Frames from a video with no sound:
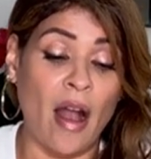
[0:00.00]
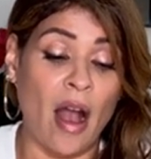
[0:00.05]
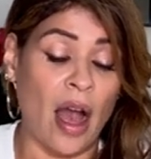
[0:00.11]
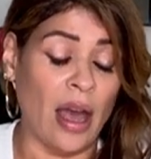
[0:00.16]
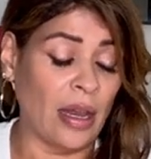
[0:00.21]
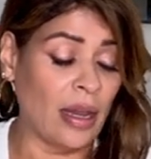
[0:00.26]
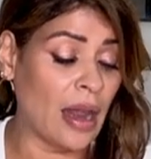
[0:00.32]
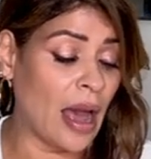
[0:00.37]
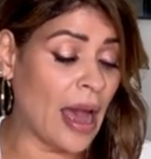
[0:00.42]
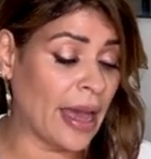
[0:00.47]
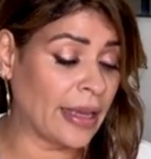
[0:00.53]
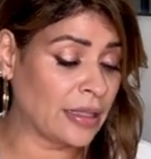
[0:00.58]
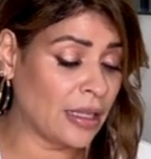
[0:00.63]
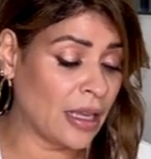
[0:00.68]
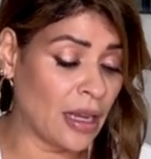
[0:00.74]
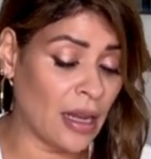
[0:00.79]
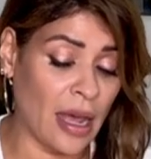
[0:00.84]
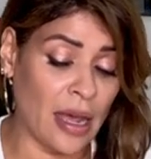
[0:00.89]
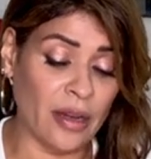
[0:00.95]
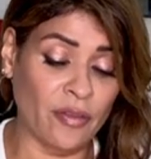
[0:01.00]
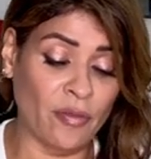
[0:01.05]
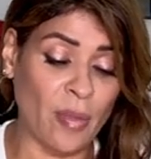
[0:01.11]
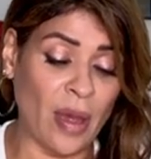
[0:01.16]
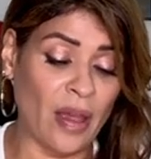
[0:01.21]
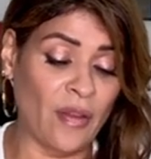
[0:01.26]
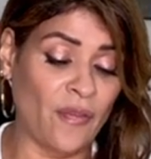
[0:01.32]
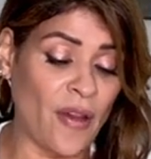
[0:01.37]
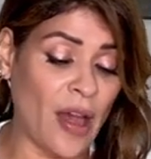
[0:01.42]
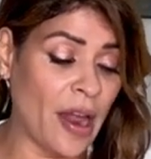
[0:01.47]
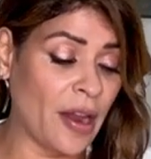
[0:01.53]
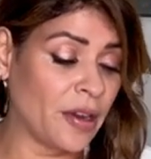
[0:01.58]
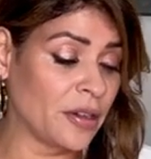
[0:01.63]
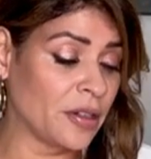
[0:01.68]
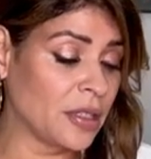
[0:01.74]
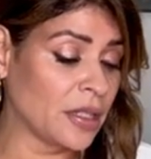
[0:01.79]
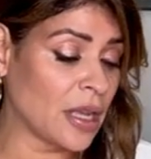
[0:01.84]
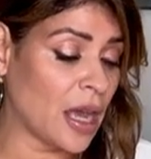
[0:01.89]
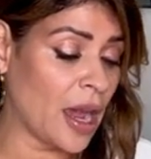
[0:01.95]
I see a lot of my fire
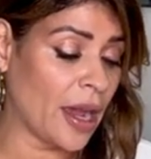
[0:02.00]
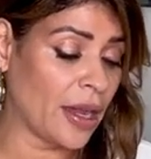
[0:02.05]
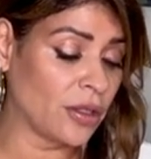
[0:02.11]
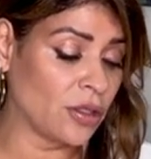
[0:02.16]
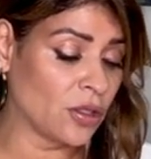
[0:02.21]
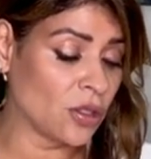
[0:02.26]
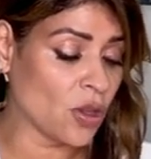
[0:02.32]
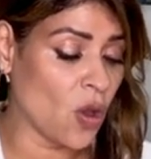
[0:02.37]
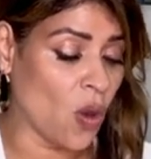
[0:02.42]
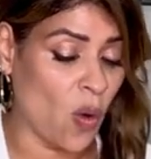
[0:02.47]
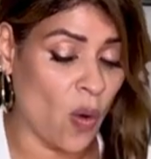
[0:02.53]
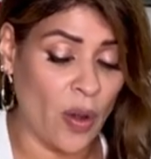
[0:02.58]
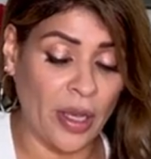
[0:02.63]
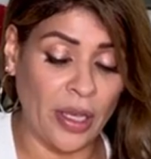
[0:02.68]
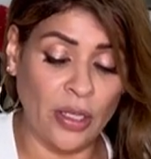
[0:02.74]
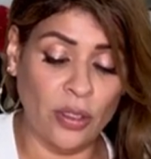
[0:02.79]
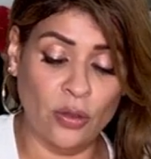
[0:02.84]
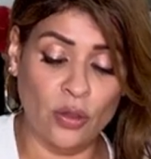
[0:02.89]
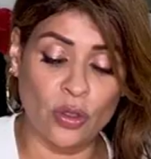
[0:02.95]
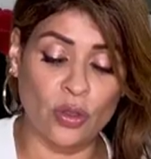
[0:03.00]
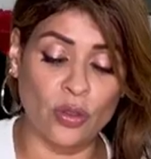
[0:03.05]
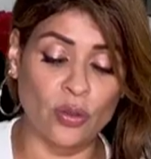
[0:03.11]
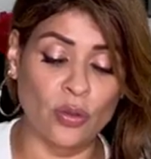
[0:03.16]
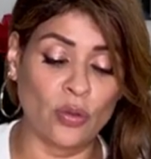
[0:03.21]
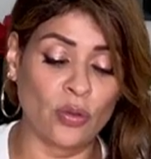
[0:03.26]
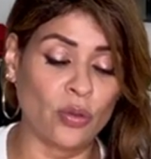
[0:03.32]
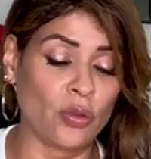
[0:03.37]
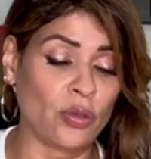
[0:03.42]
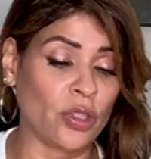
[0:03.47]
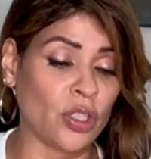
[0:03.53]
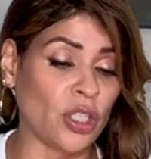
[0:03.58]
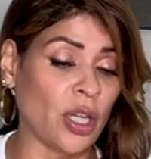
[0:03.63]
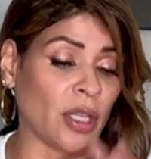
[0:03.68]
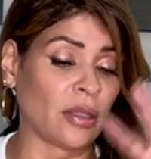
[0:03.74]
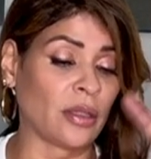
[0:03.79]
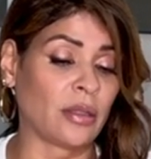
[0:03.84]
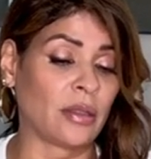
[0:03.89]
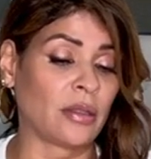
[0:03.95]
signs going to
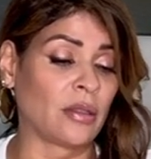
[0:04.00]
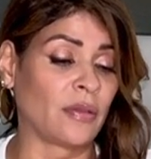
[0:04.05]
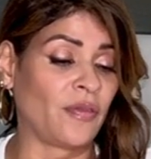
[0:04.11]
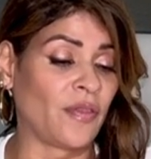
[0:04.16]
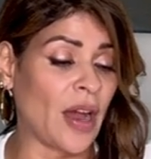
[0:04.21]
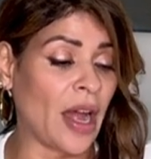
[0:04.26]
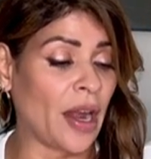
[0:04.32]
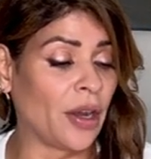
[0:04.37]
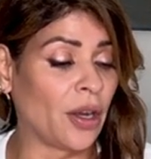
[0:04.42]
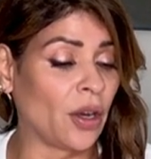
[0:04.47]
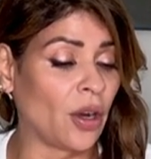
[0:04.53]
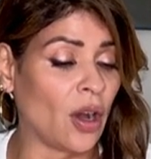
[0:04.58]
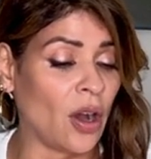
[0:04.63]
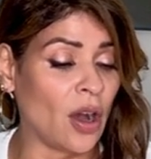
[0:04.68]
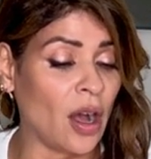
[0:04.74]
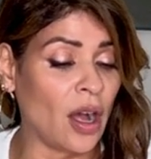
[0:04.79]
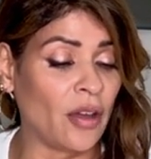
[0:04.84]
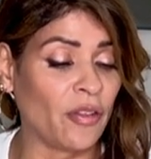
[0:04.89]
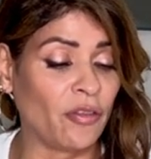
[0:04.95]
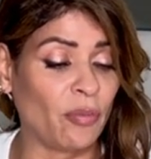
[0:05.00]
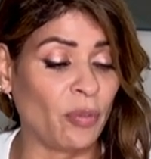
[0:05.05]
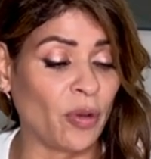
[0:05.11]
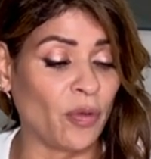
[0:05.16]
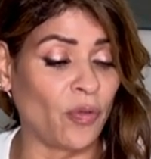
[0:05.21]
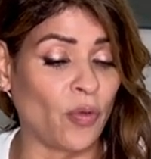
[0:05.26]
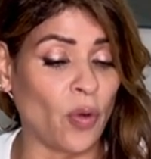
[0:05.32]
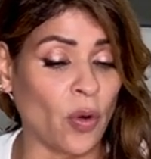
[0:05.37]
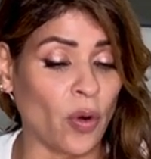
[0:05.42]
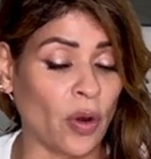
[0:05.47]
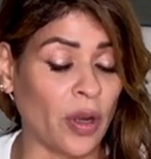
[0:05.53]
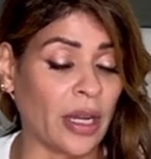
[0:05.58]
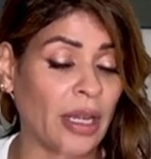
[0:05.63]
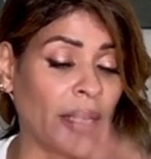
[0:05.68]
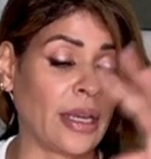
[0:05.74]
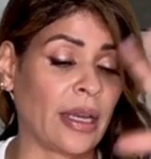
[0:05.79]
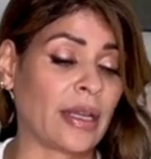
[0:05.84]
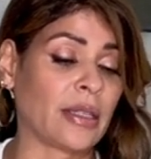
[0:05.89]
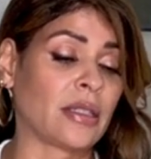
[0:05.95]
shut the fire off before
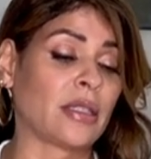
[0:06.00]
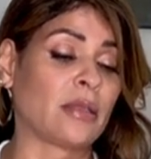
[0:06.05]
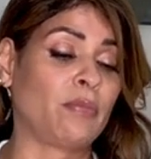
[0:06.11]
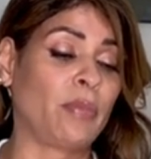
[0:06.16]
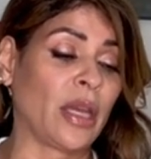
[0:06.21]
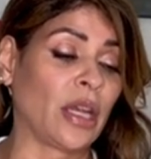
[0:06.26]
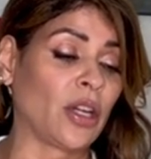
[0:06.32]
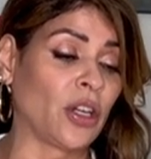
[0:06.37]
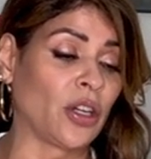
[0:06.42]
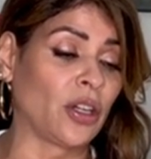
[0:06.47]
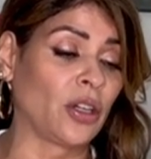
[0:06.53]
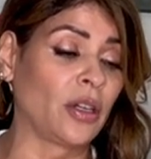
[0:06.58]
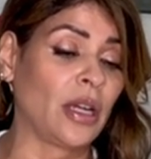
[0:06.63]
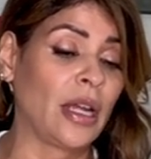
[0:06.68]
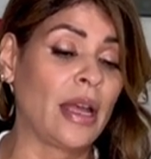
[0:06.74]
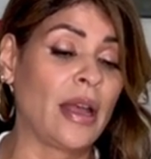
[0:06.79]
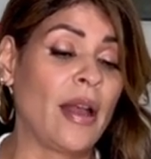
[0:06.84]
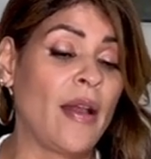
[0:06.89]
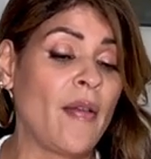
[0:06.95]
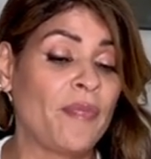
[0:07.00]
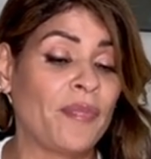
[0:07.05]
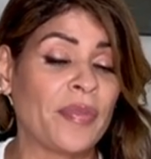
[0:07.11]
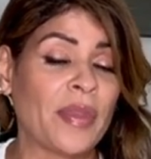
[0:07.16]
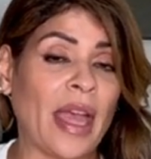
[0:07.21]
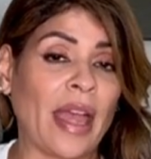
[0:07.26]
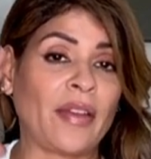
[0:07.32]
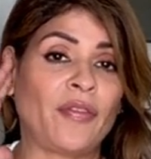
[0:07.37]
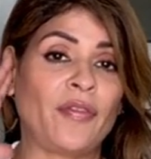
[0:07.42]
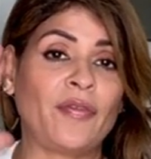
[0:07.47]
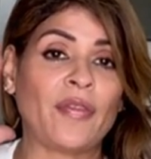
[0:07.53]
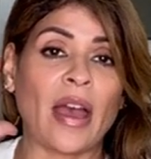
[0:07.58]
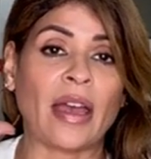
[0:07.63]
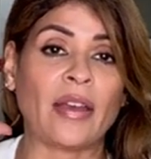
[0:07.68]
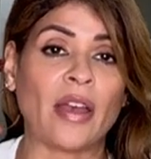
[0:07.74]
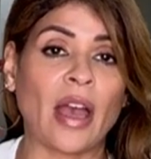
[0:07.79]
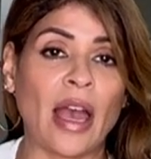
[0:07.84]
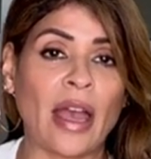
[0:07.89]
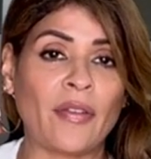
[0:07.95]
it gets bigger.
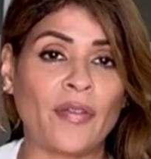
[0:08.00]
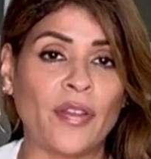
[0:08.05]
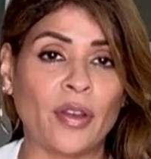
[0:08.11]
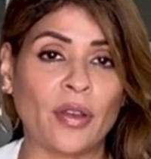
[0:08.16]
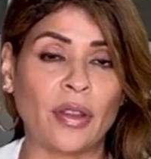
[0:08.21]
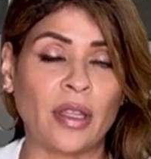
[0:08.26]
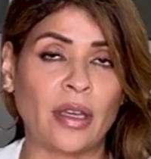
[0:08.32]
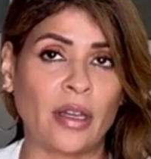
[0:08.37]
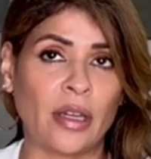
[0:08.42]
I feel their